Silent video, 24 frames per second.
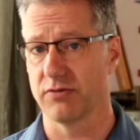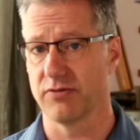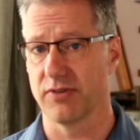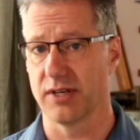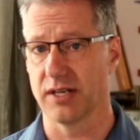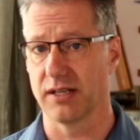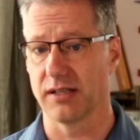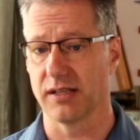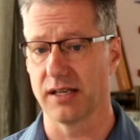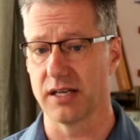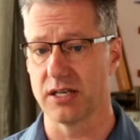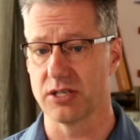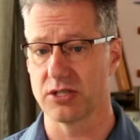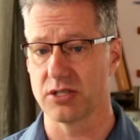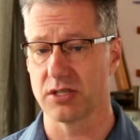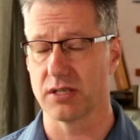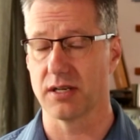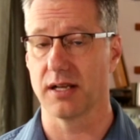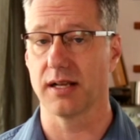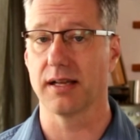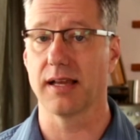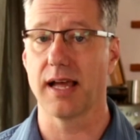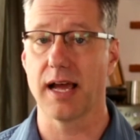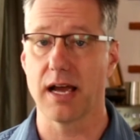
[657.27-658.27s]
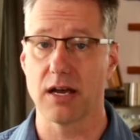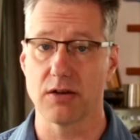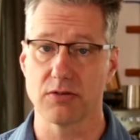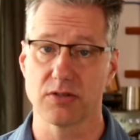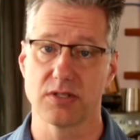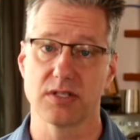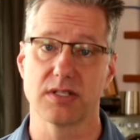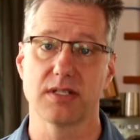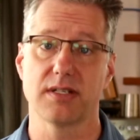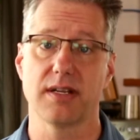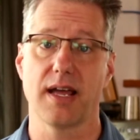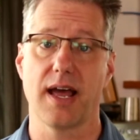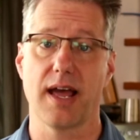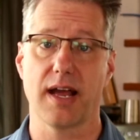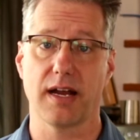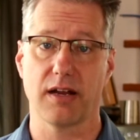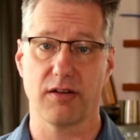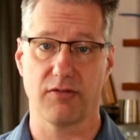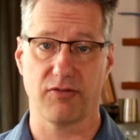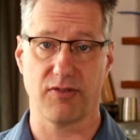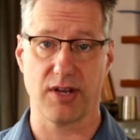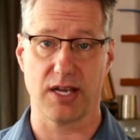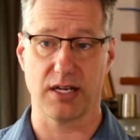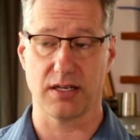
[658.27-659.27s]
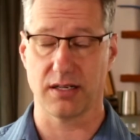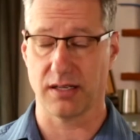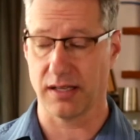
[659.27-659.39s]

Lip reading: ventilation allows stack effect,